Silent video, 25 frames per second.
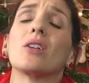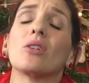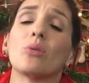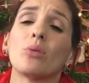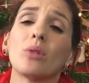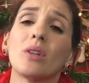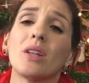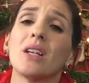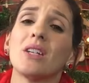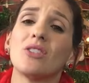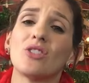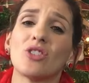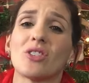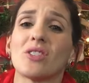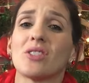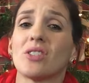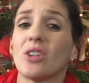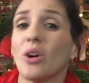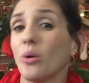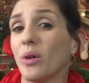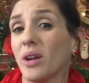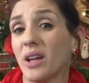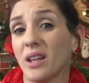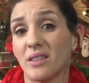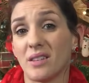and you really just
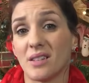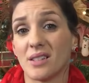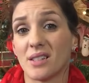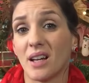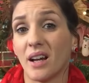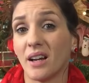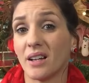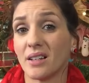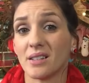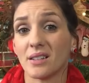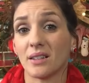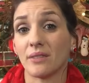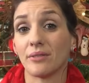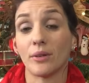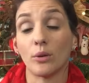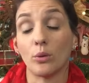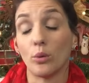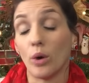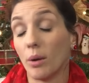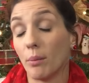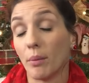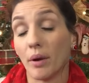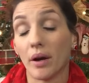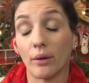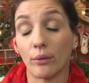don't get this kind of stuff at
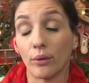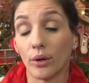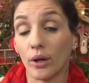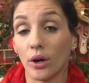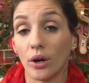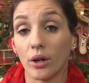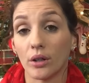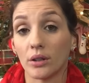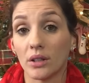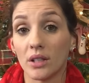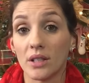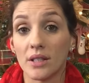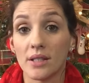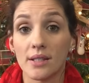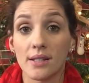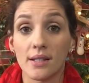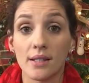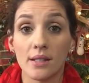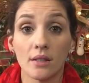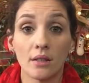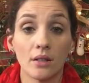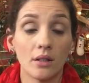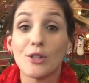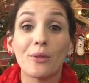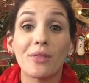Walmart
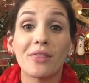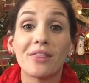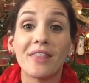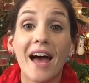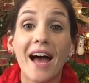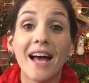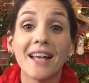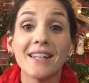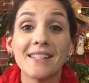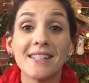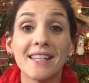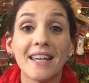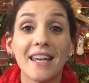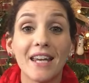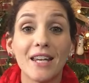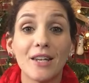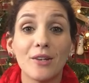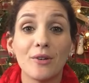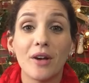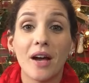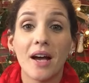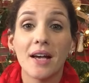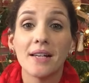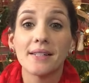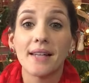regardless. So that's it,
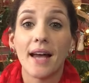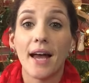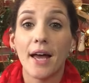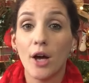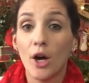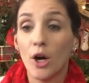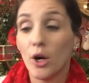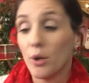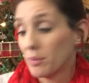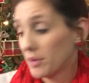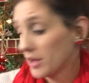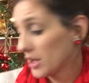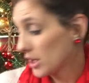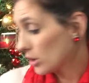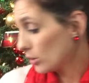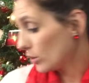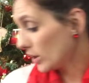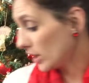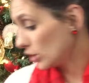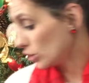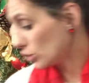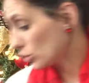you guys. I hope that you